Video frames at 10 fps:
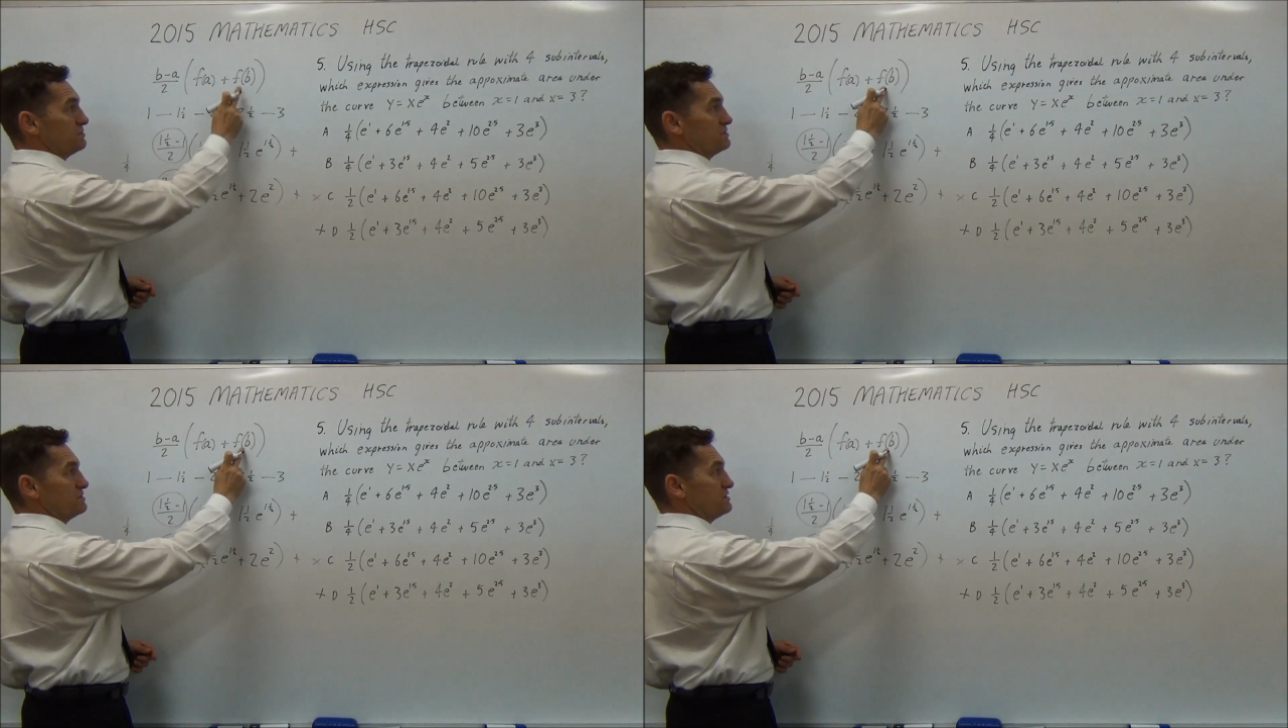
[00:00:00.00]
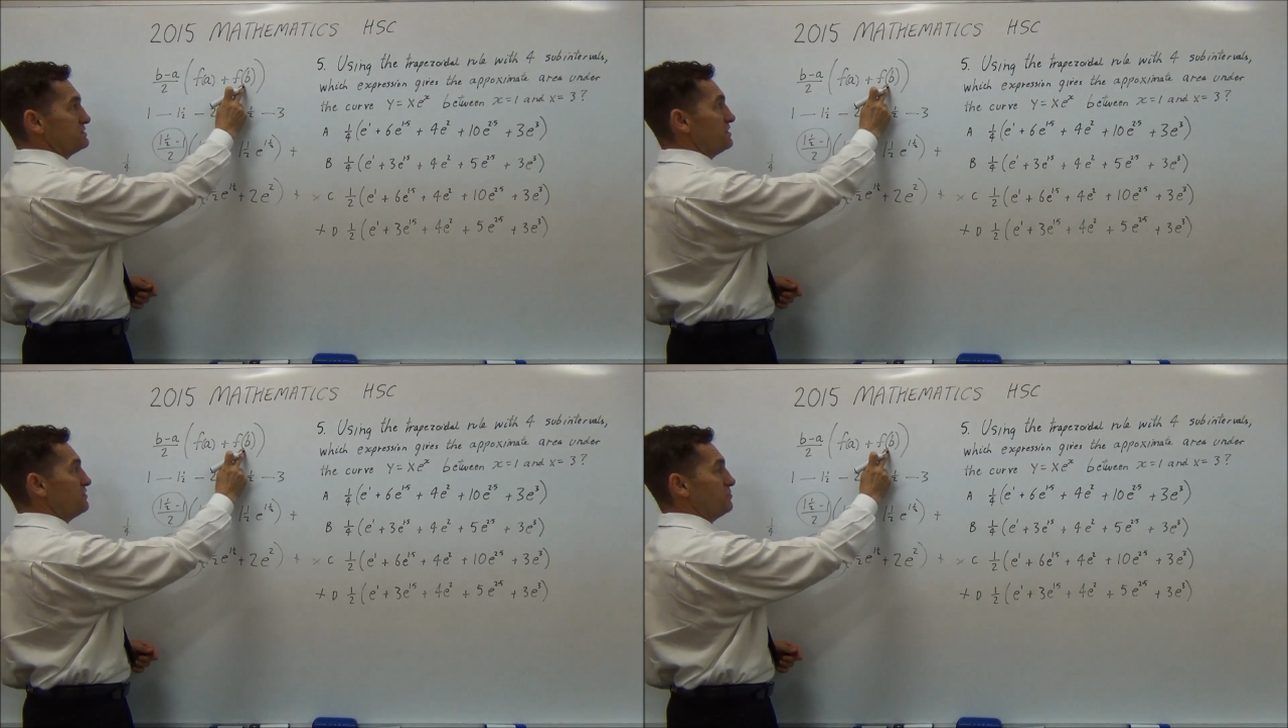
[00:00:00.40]
because that's
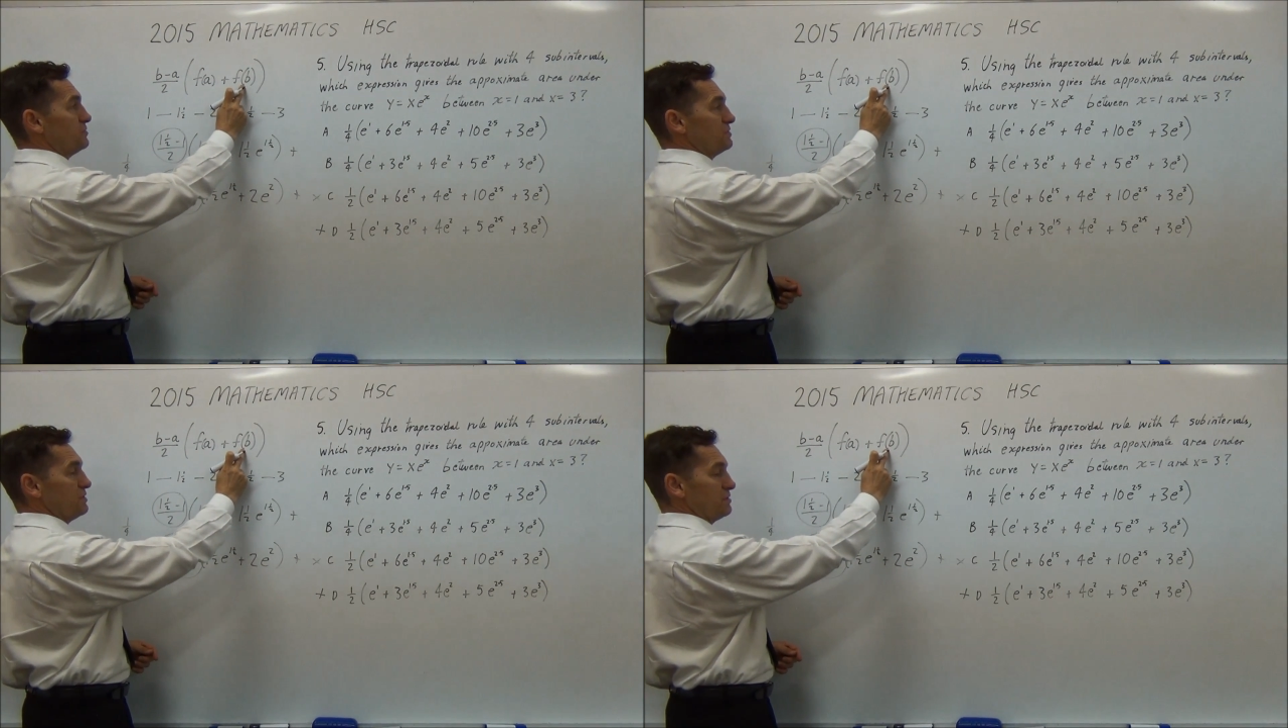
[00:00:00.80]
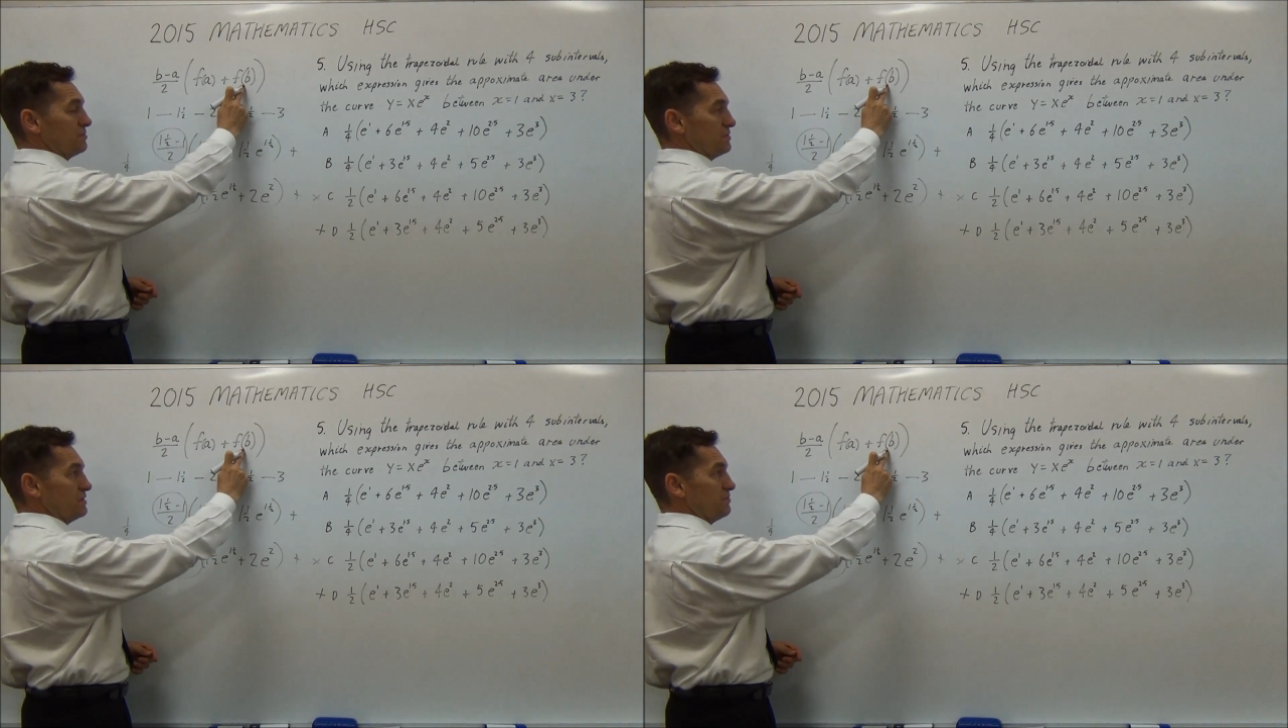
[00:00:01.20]
your fb,
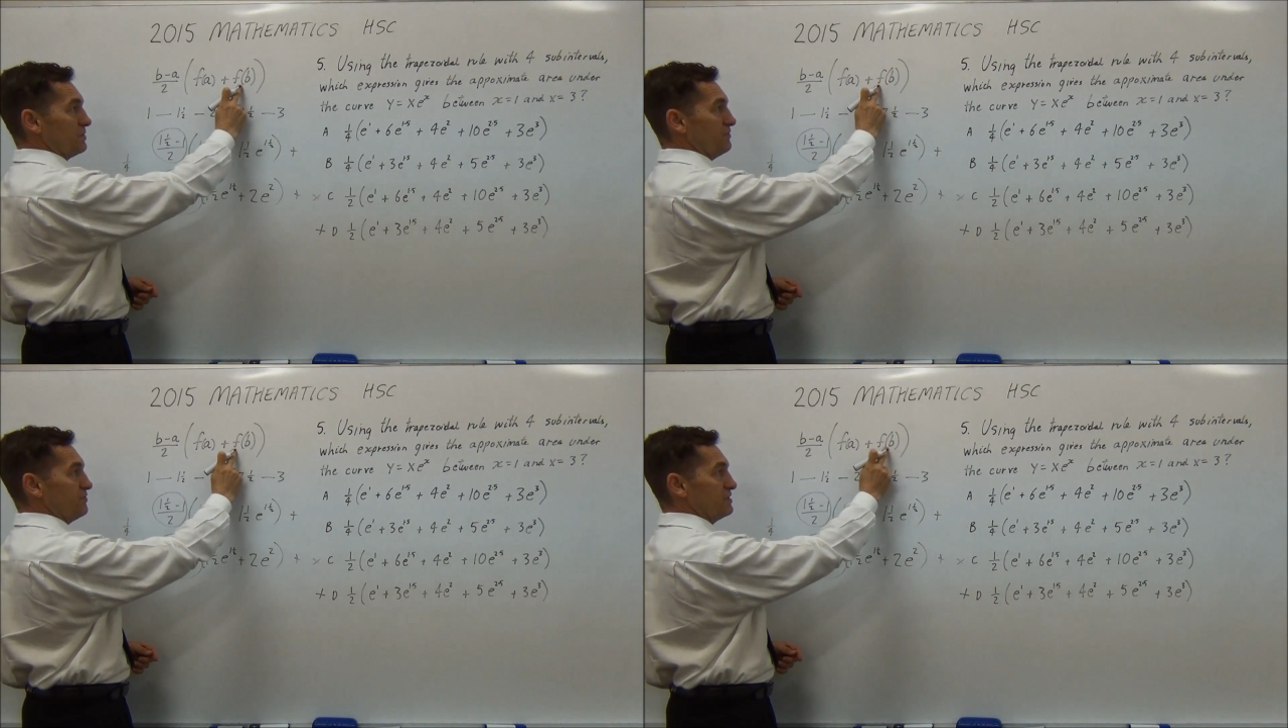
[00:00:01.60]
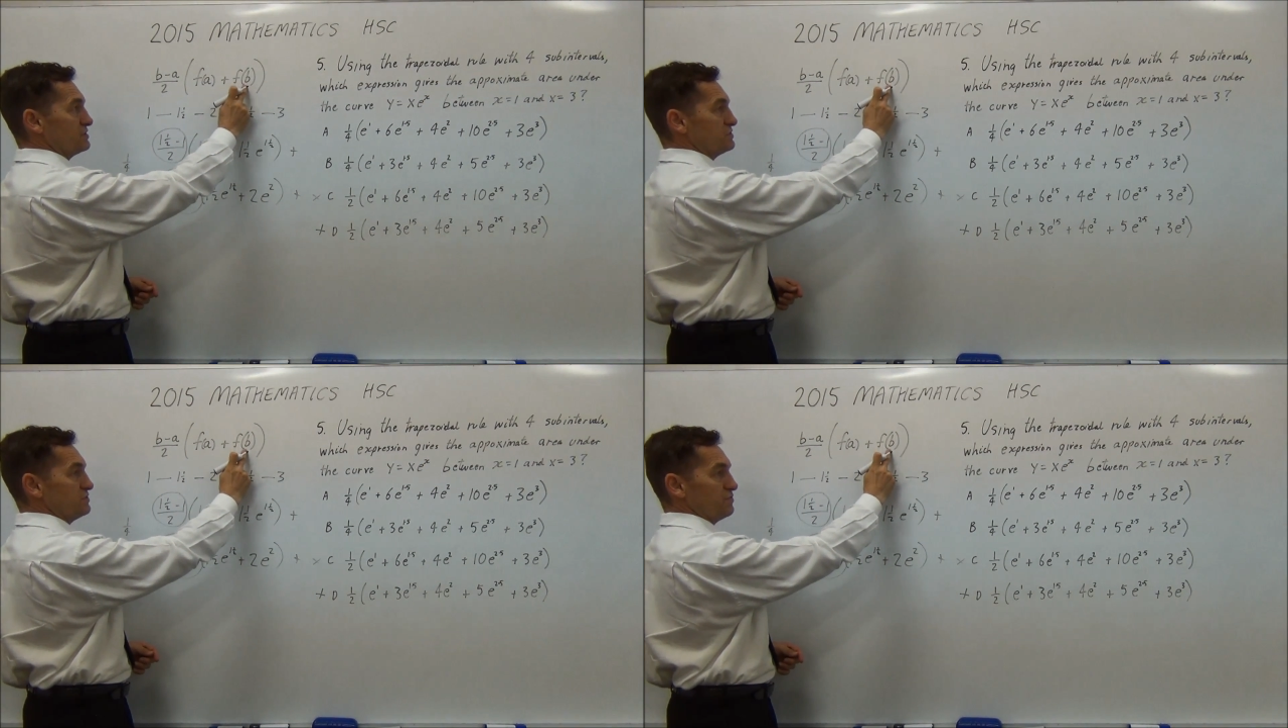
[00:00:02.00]
yep, the
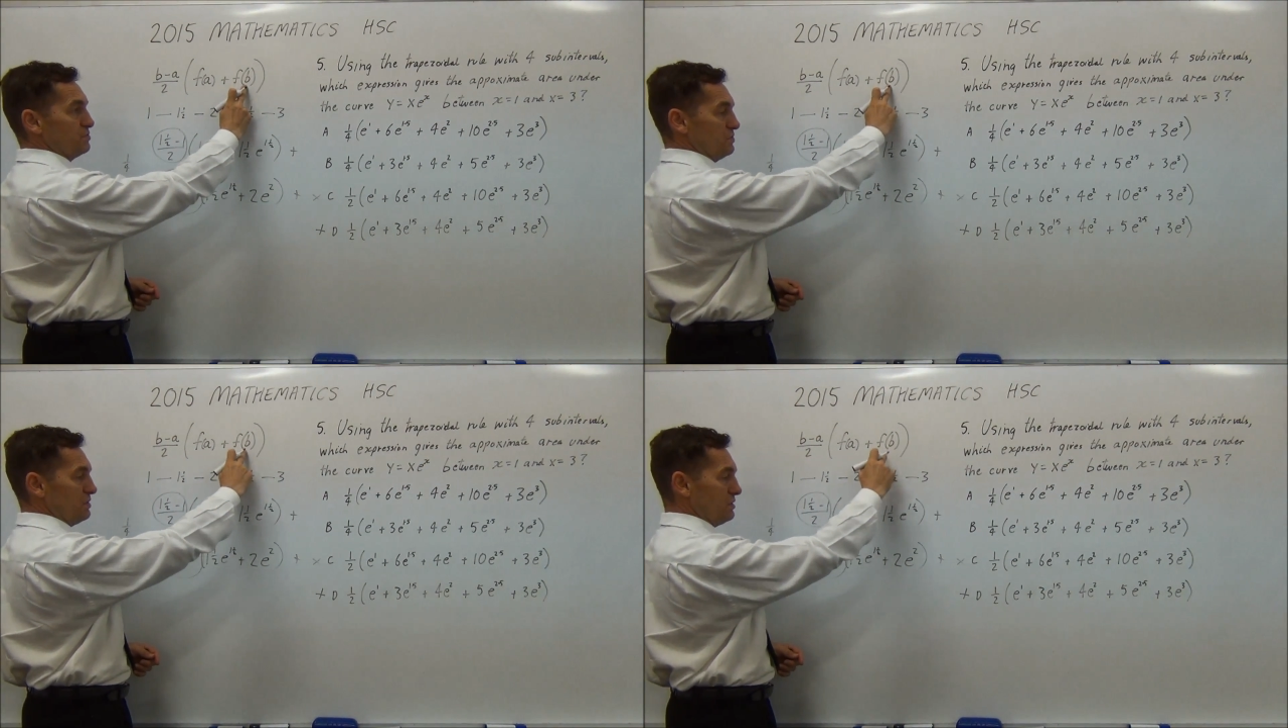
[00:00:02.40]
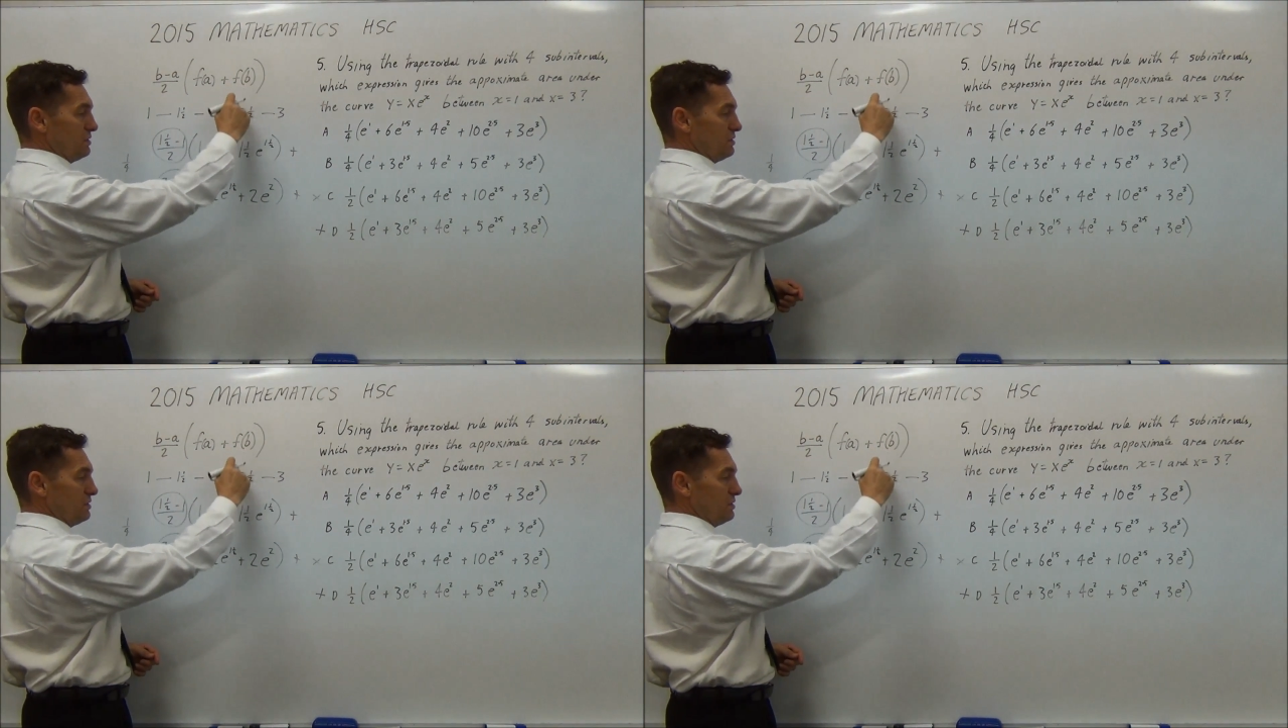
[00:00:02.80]
function of b.